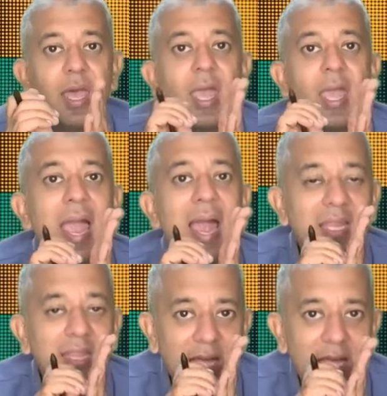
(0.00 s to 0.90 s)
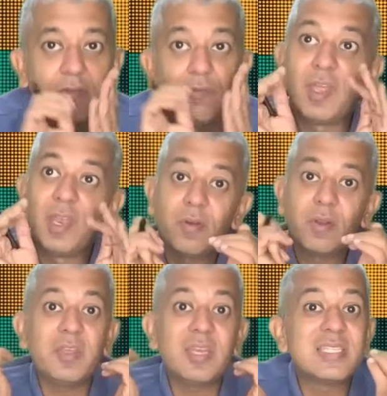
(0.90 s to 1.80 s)
and then whenever we
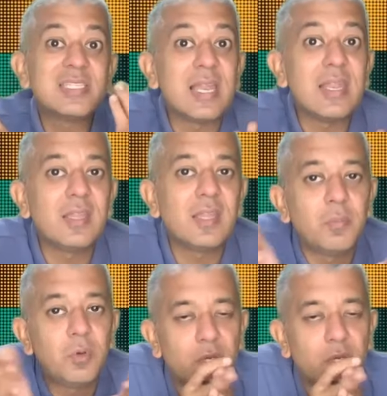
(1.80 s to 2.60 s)
are selling them to the